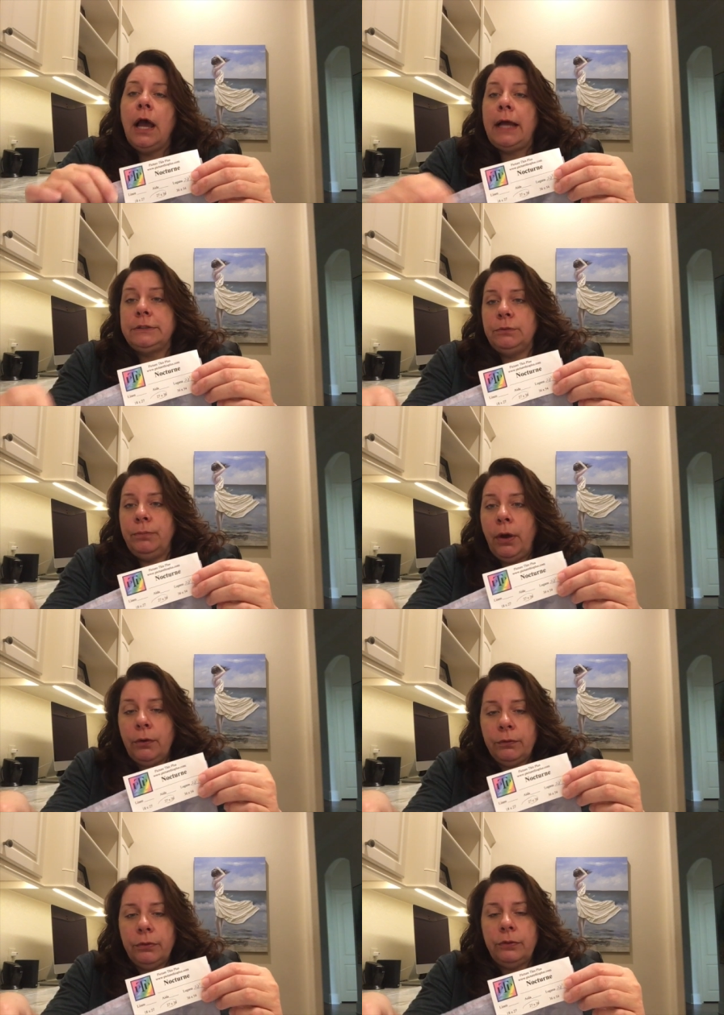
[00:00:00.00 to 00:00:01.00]
I do
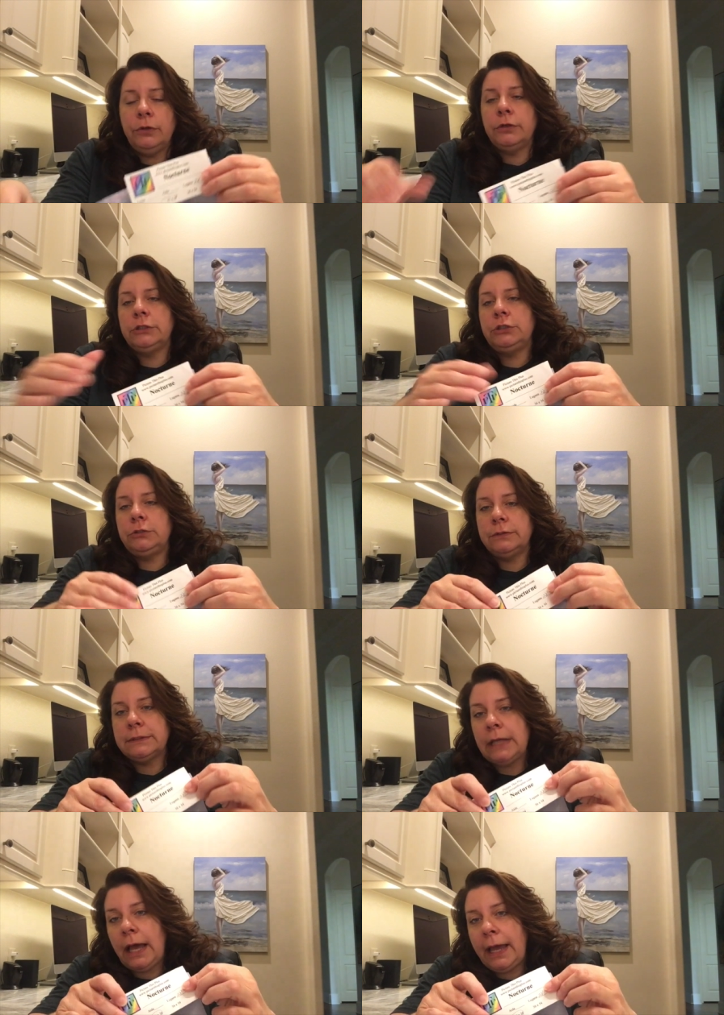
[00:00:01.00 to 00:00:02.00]
both. You can choose
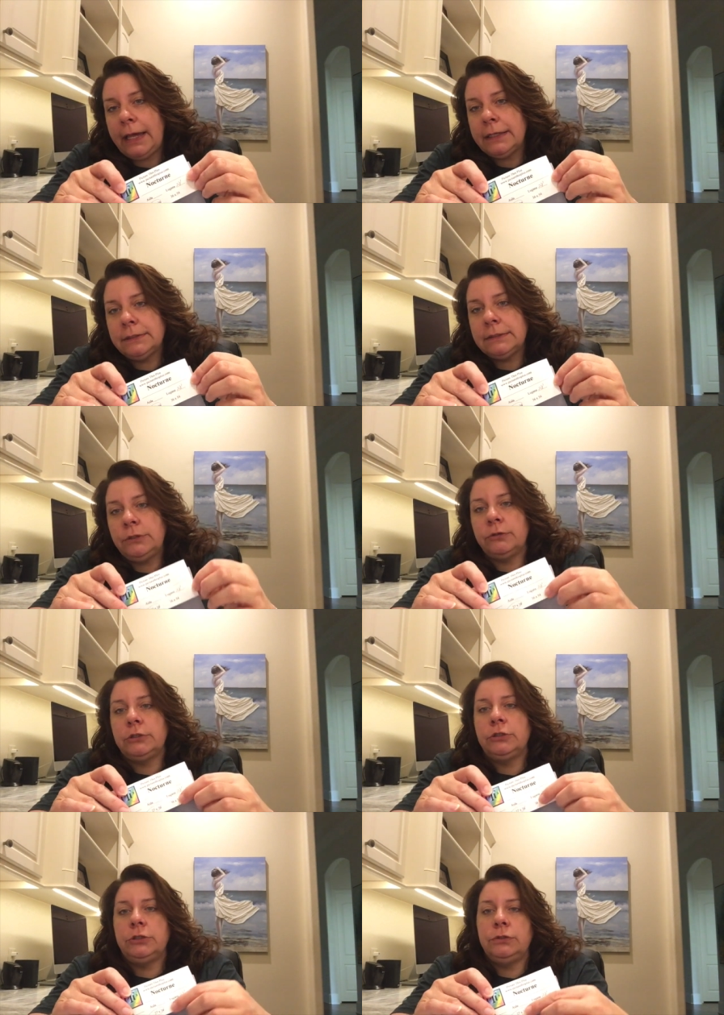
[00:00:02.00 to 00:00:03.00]
size. You
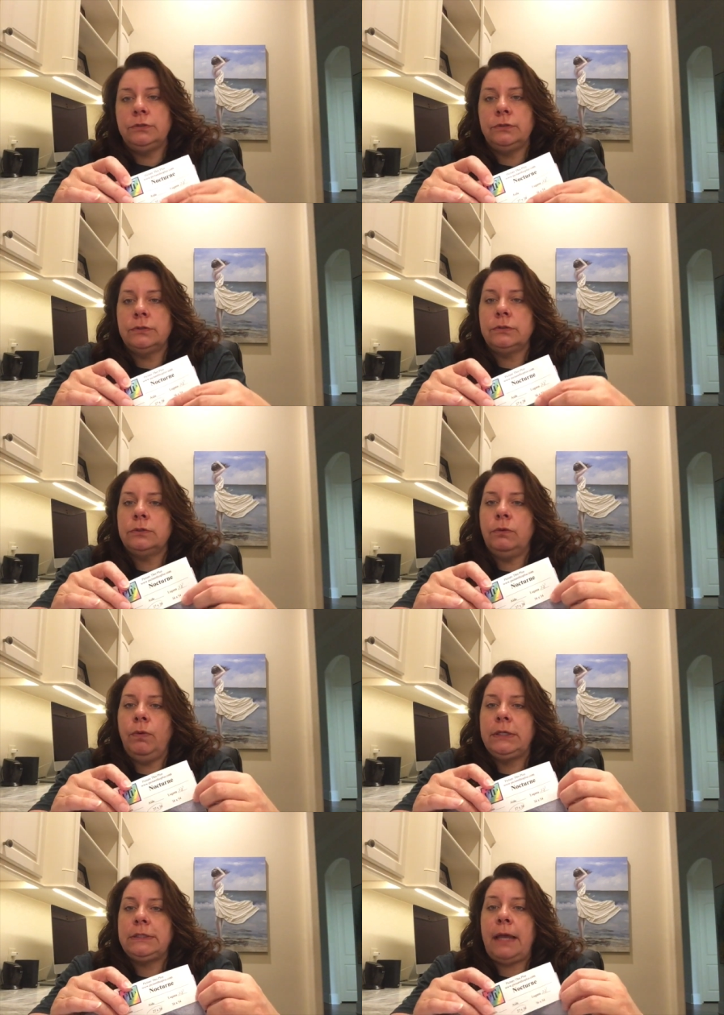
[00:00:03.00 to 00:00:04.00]
can choose
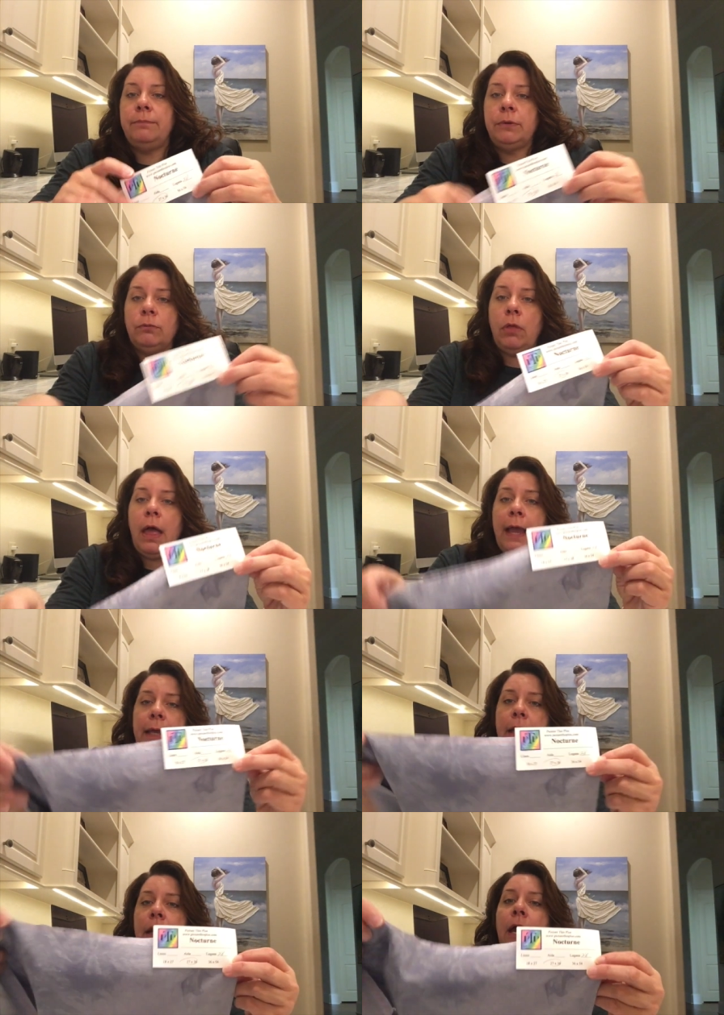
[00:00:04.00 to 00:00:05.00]
what type you
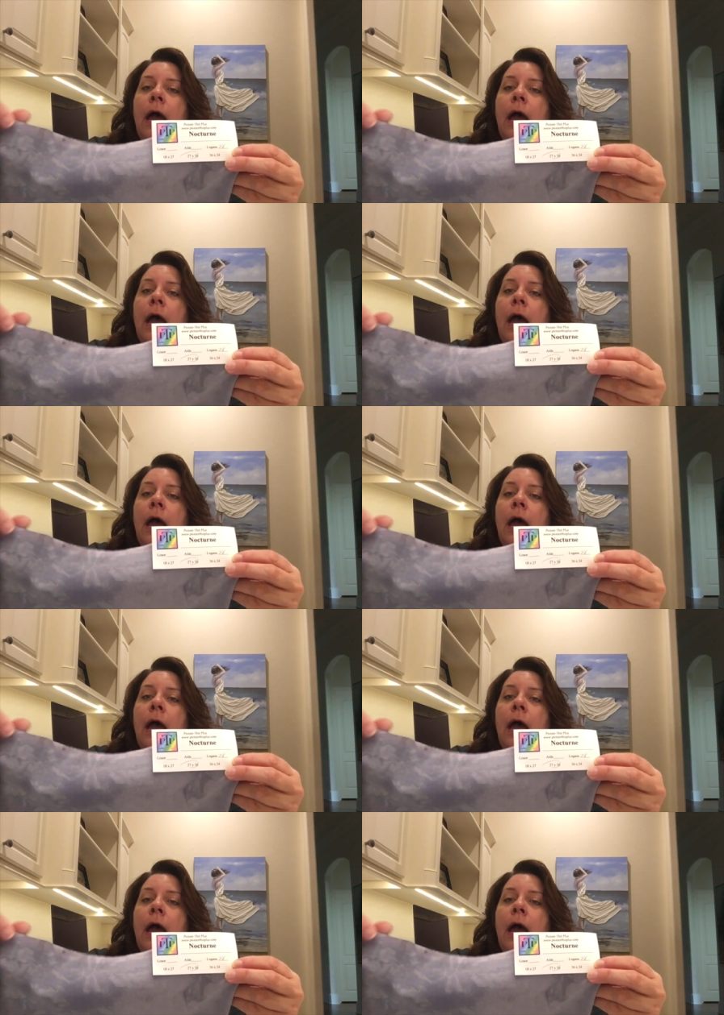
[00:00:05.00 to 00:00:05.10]
like.